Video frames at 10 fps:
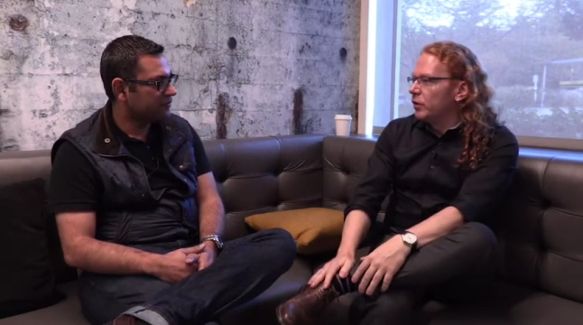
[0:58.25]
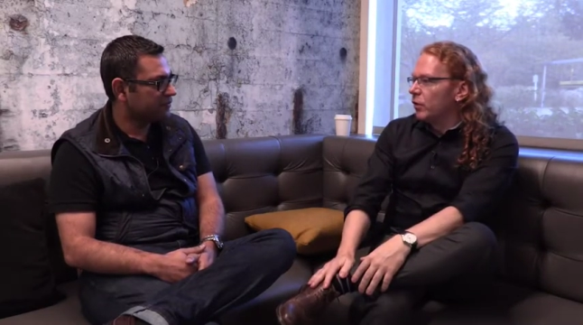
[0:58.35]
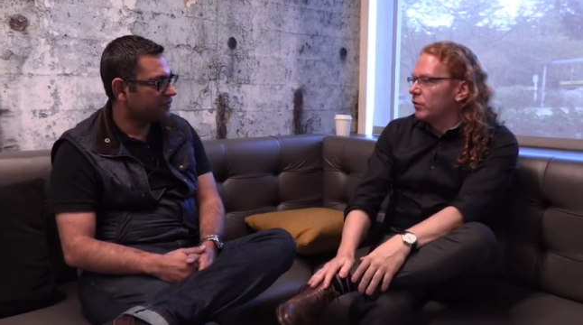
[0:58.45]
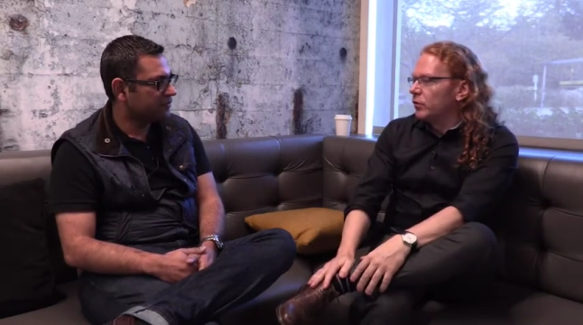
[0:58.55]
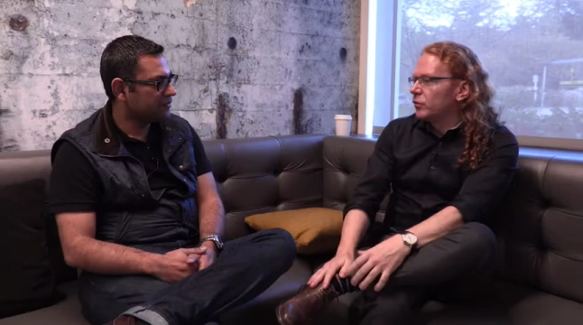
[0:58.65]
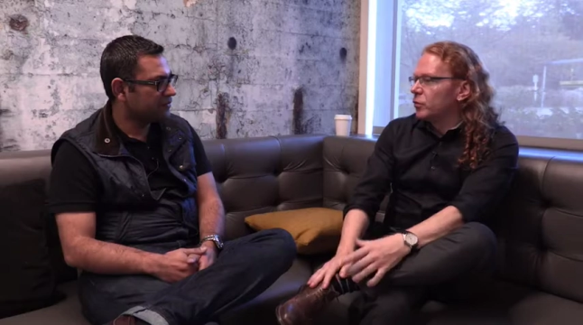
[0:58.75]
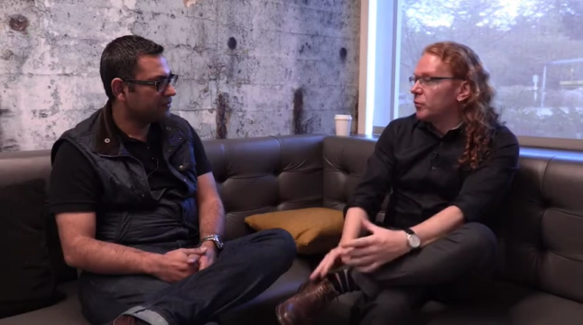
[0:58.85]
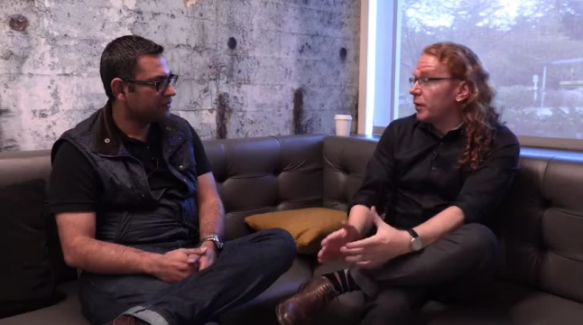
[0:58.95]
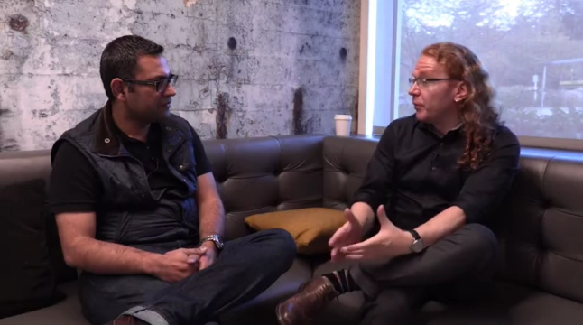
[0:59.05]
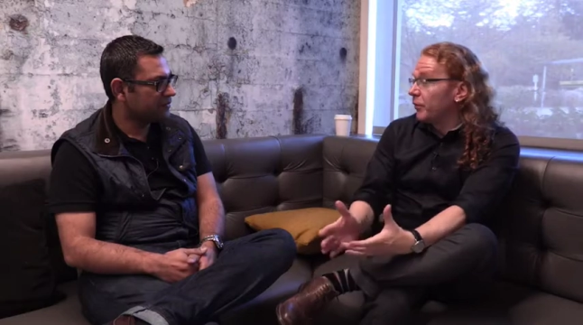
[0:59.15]
Speaker 1: or
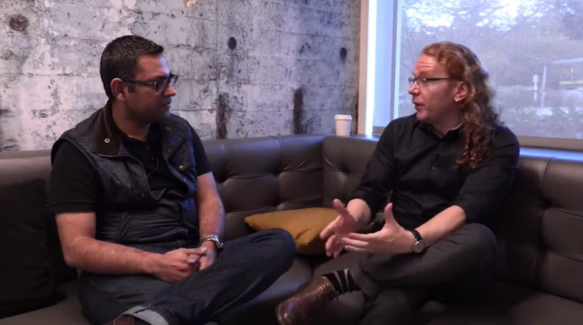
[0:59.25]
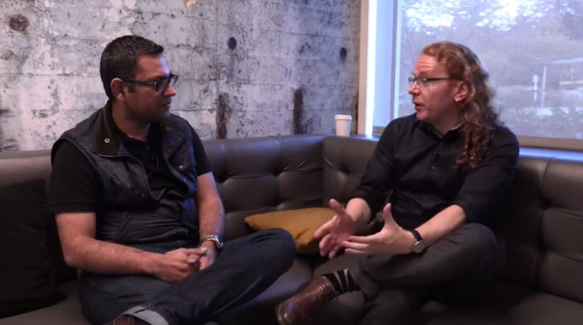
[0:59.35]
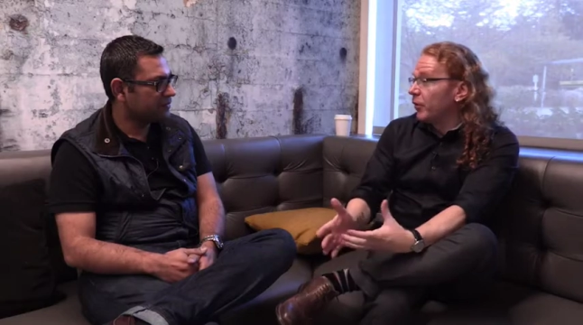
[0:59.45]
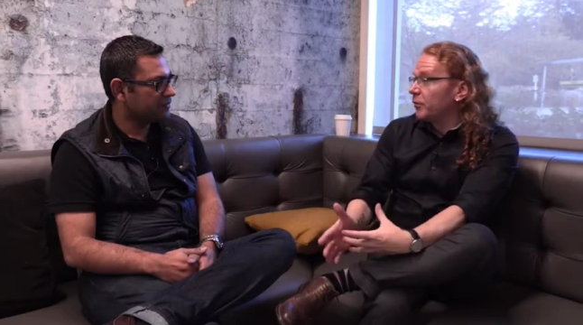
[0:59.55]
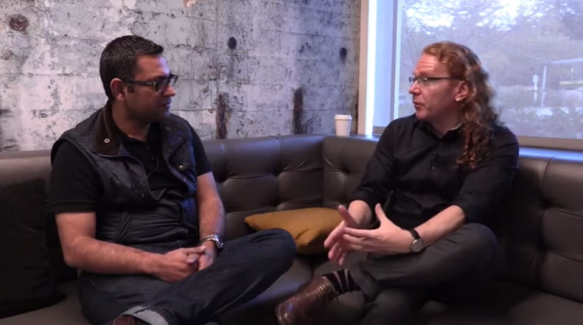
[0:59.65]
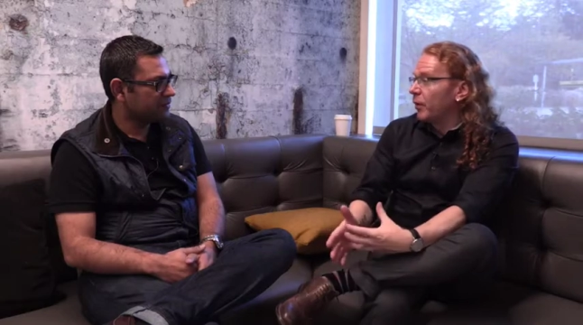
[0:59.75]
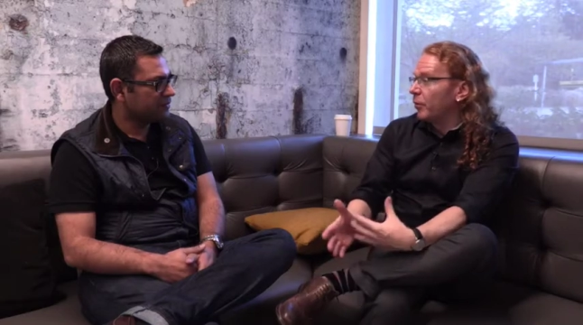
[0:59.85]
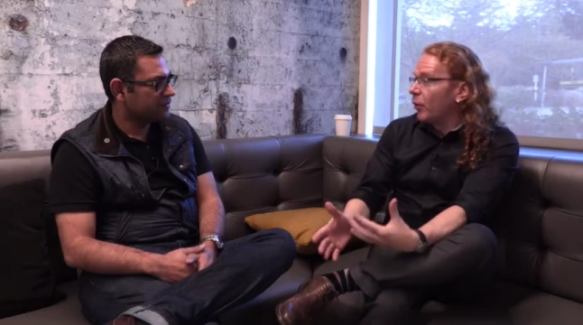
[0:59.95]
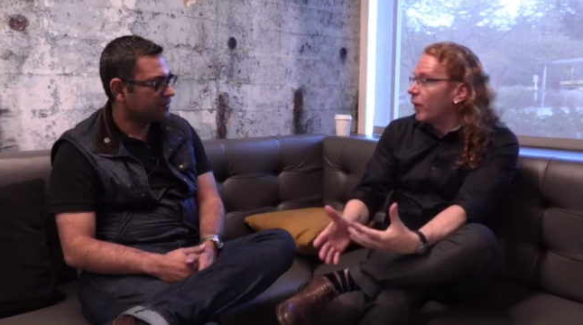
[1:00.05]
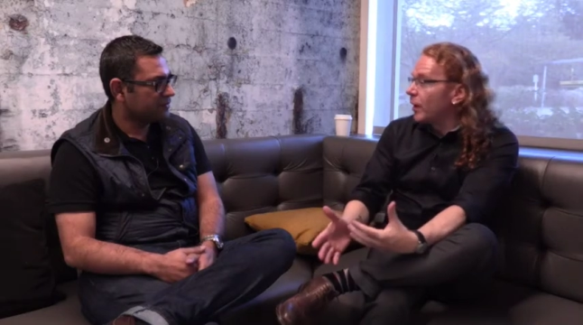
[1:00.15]
should people think of,
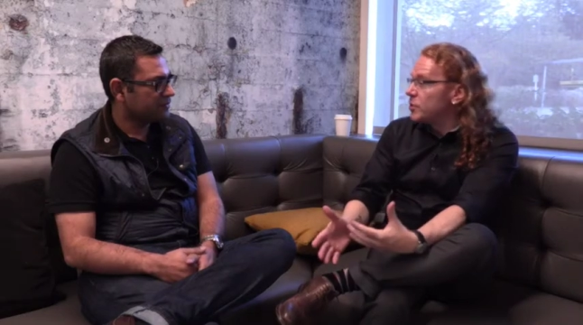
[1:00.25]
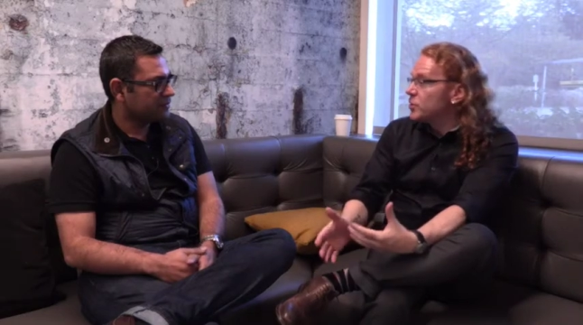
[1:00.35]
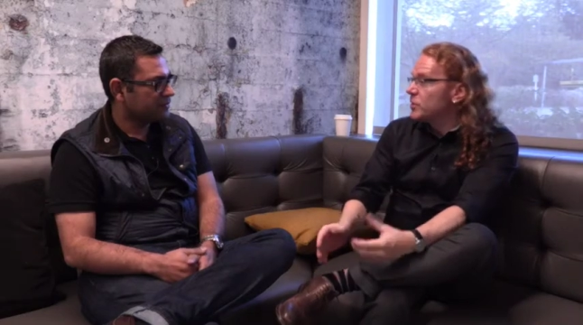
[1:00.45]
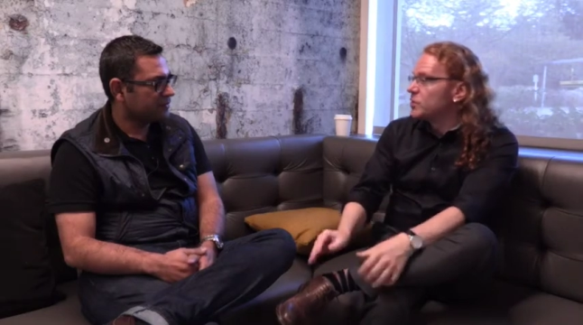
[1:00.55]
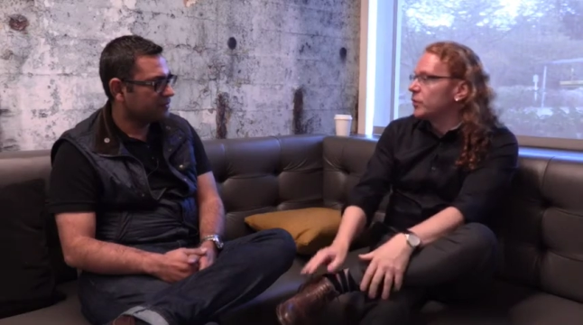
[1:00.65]
about more engines,